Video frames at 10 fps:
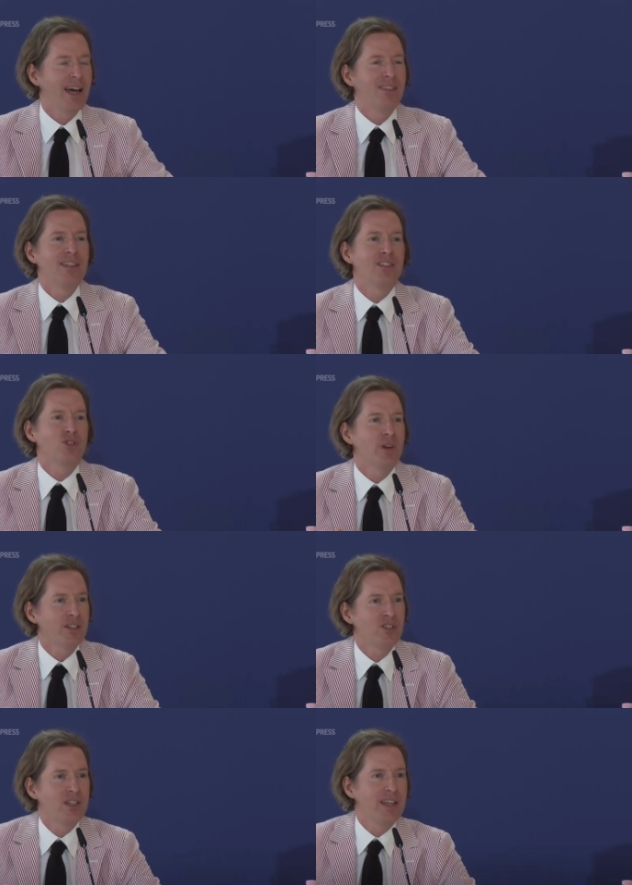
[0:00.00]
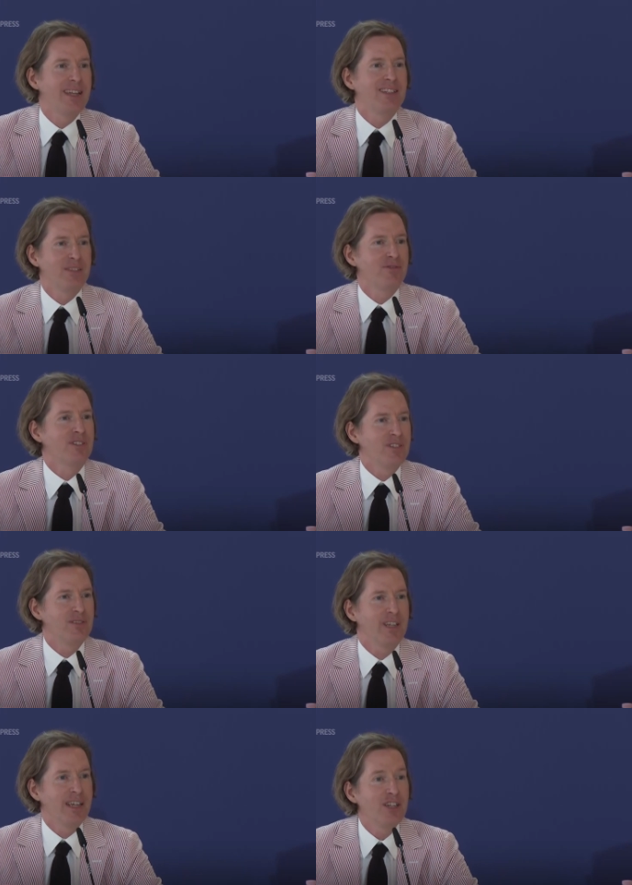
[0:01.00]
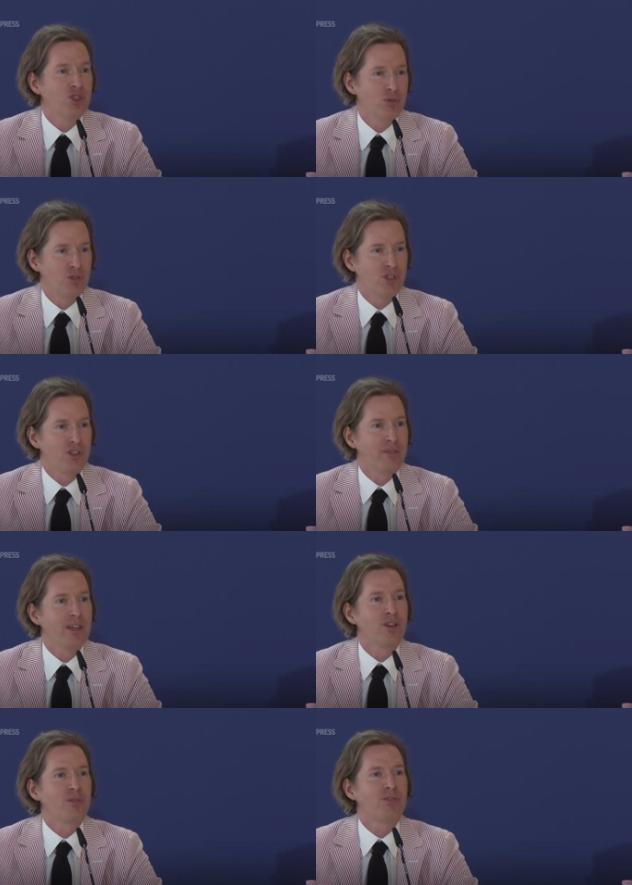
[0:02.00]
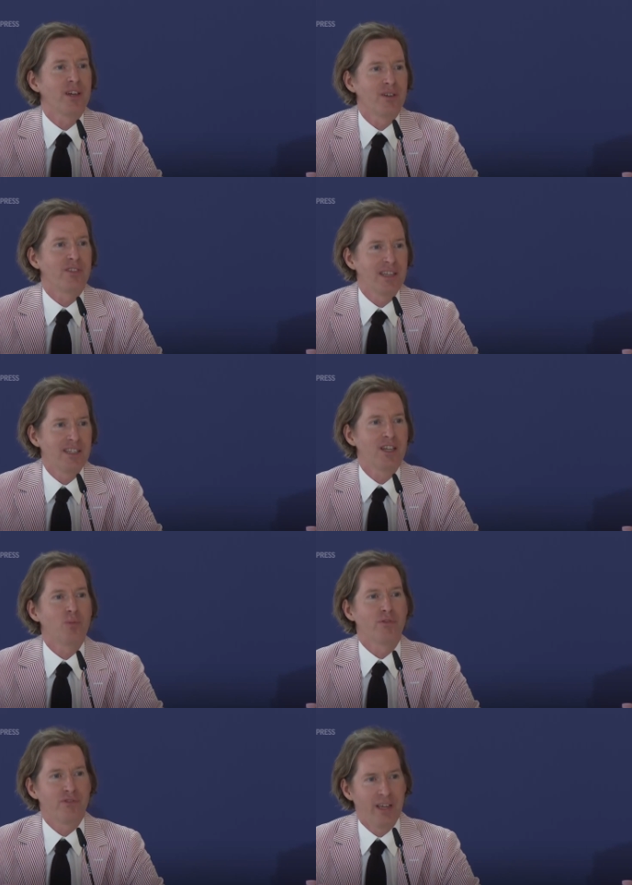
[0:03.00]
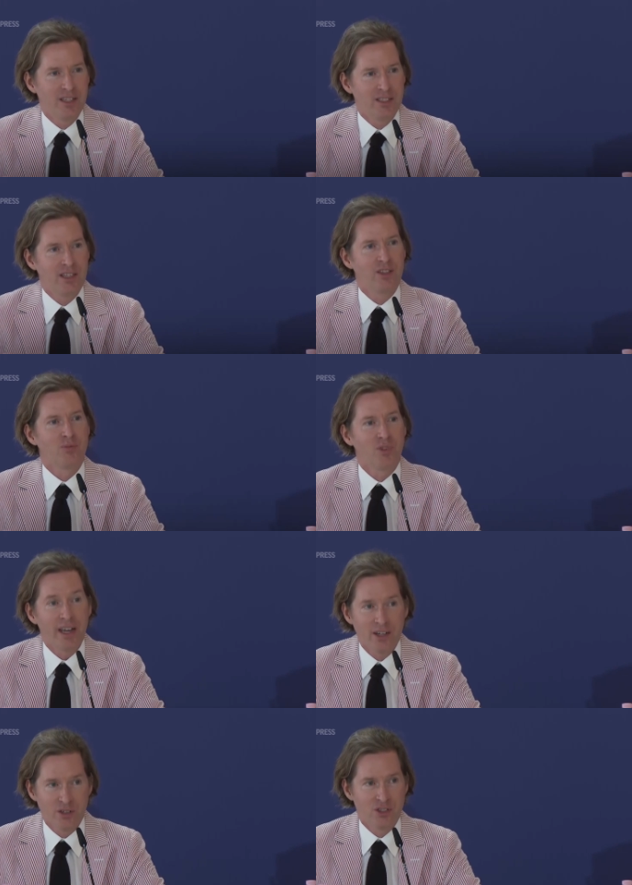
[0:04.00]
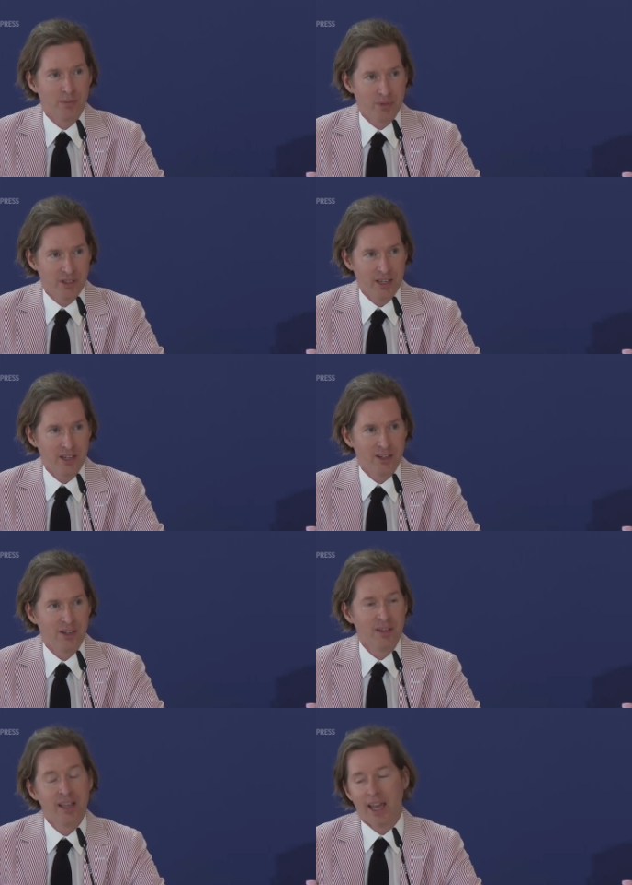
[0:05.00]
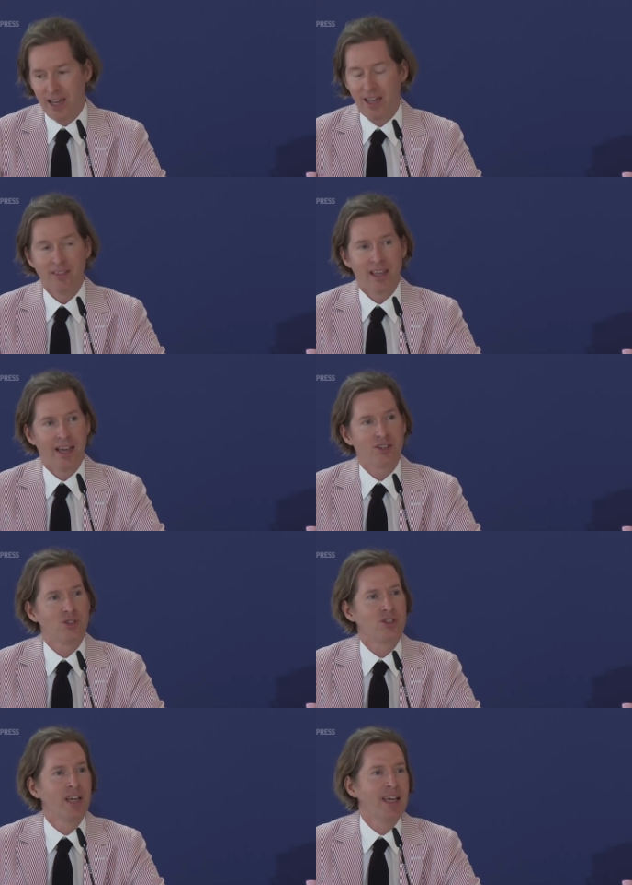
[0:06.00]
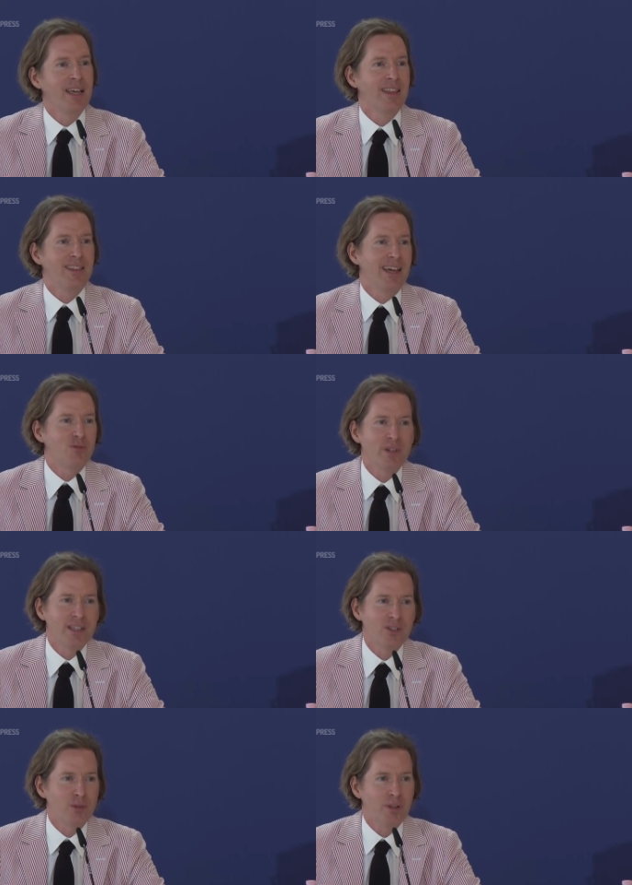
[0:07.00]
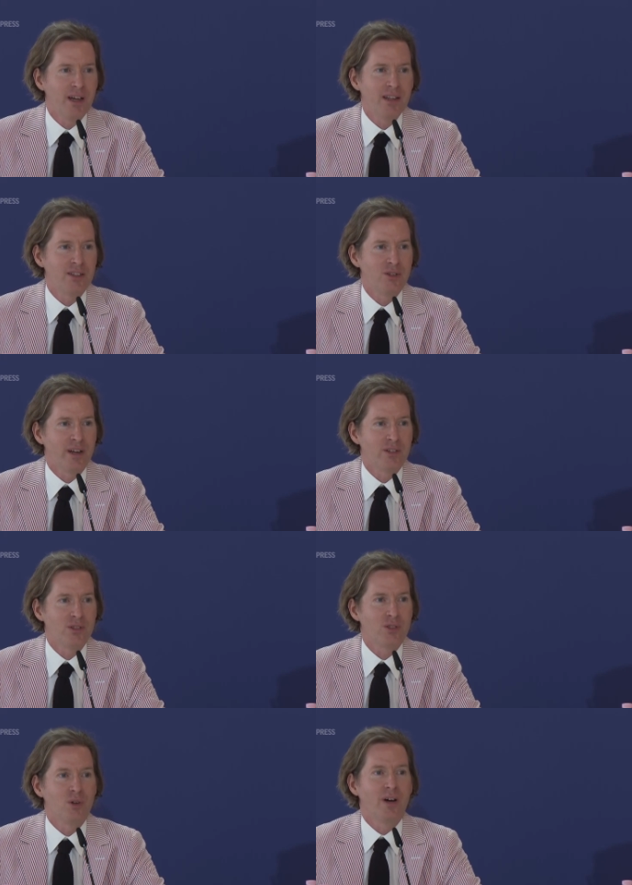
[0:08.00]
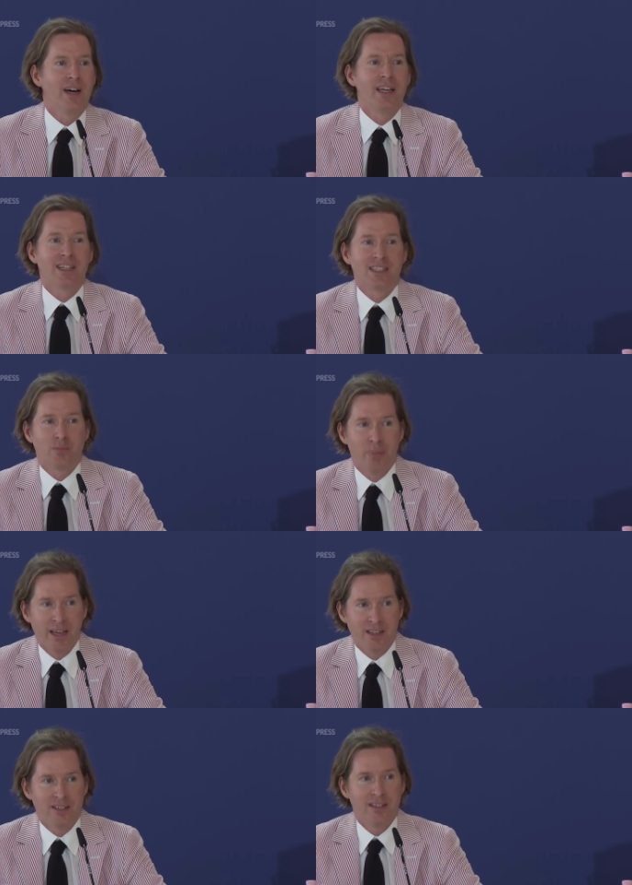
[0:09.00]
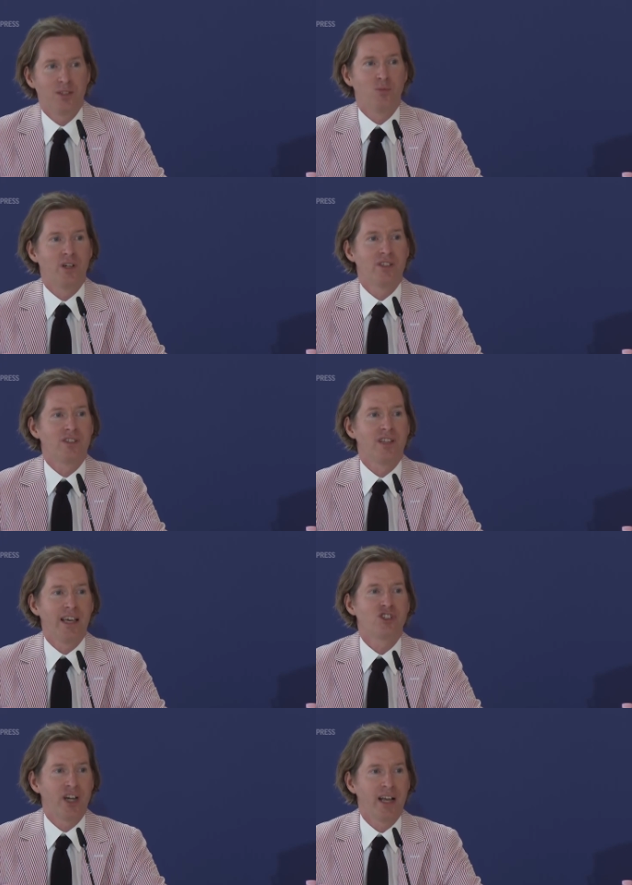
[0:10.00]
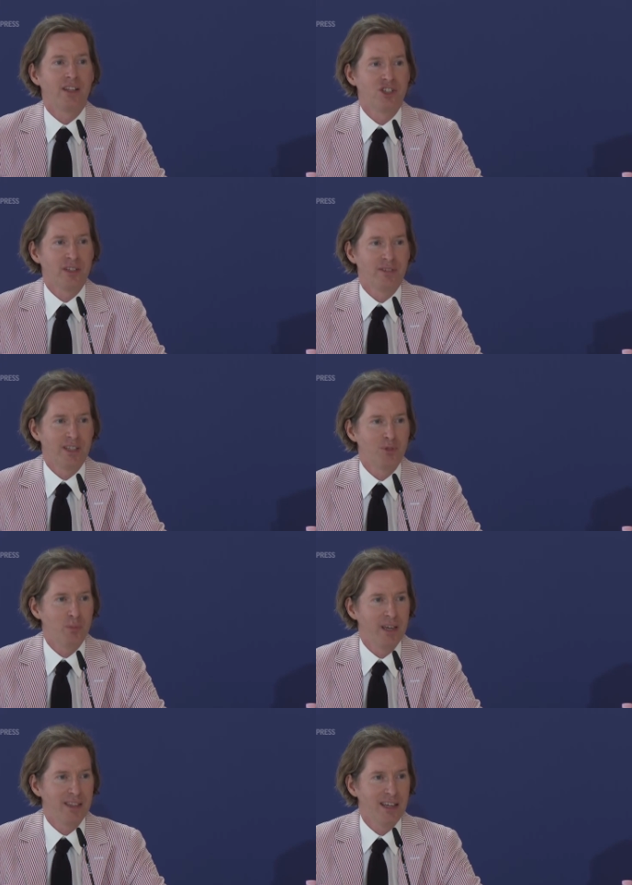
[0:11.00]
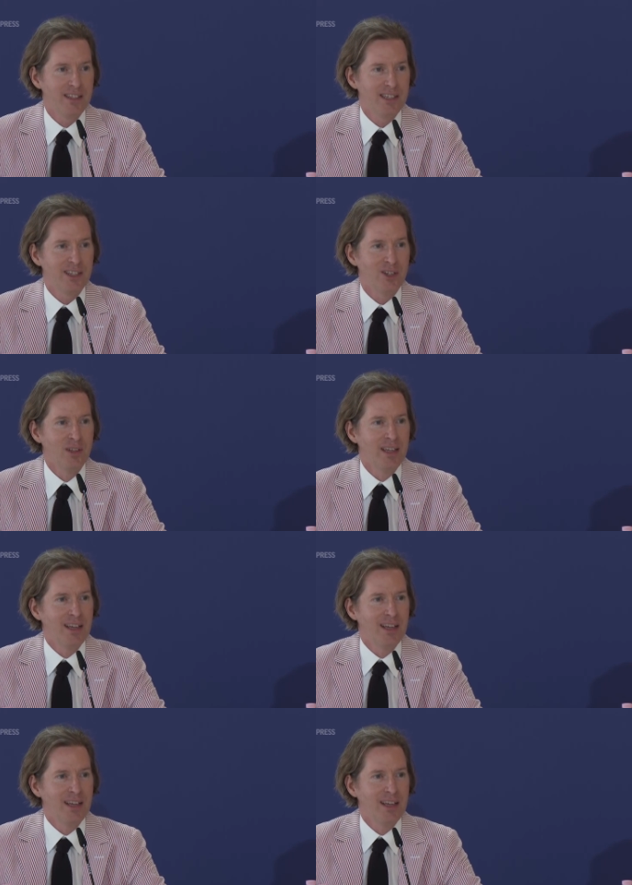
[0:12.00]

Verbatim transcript: I think the Directors Guild had different issues to solve. There are things that we're facing, the writers in particular, and the actors, that really don't apply to the directors. So I expect it was less challenging for them to make that deal.